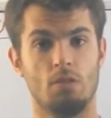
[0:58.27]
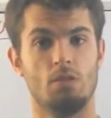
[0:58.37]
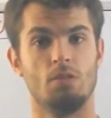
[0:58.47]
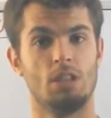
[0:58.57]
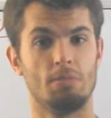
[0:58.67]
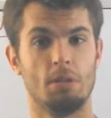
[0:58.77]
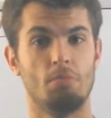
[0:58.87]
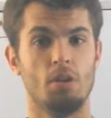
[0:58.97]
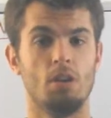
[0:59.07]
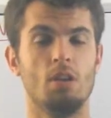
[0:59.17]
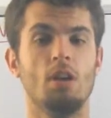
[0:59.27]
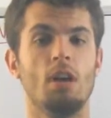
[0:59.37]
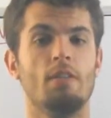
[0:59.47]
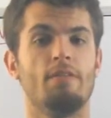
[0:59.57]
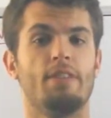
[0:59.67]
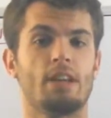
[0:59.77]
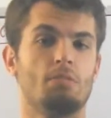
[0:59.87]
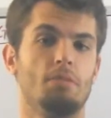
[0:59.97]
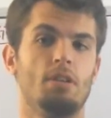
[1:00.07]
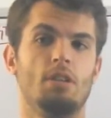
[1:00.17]
simply put,
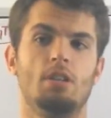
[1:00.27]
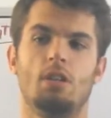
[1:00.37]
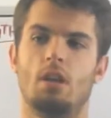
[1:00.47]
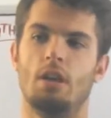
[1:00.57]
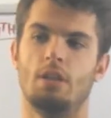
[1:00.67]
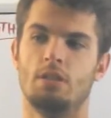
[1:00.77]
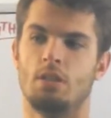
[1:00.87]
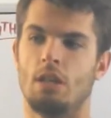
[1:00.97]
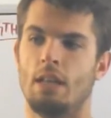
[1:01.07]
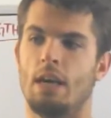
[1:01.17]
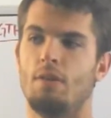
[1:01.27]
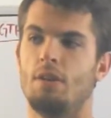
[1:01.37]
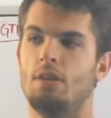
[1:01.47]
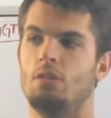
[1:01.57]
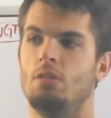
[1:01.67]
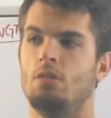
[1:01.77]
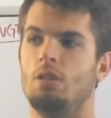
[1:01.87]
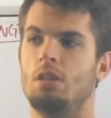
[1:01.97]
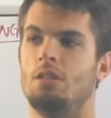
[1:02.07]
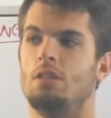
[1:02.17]
flexibility is
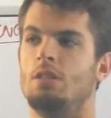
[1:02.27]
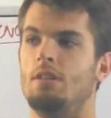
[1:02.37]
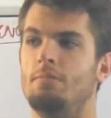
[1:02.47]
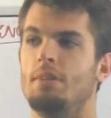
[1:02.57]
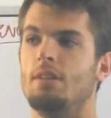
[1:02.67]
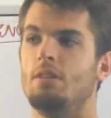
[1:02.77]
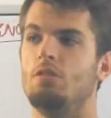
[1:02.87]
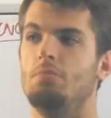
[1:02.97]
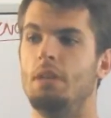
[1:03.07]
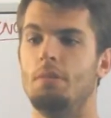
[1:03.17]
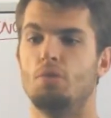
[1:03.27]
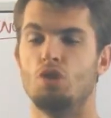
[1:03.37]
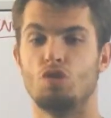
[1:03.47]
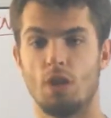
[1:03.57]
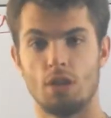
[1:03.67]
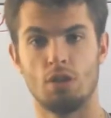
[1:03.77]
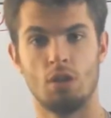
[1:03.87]
the ability to be able to stretch